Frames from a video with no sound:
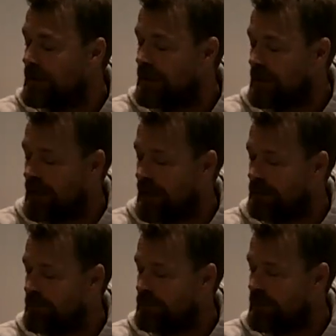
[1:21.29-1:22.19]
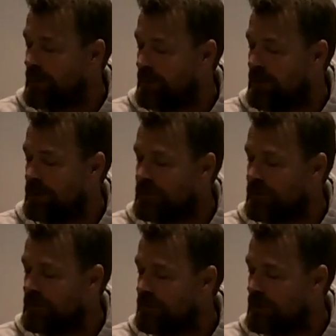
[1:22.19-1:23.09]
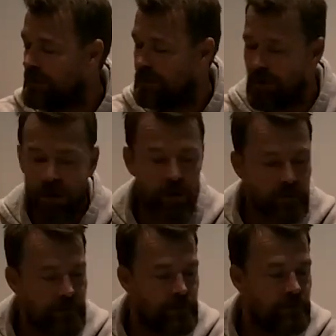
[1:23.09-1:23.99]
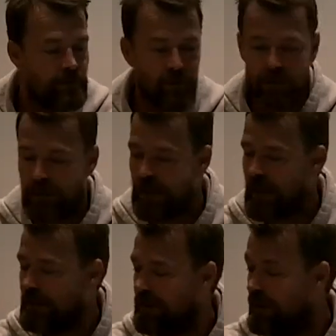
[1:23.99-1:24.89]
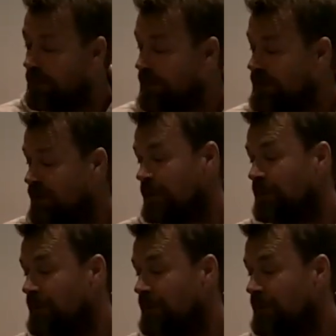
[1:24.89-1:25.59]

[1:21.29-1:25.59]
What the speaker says: And yeah, we got to a really nice, clean outline, which I,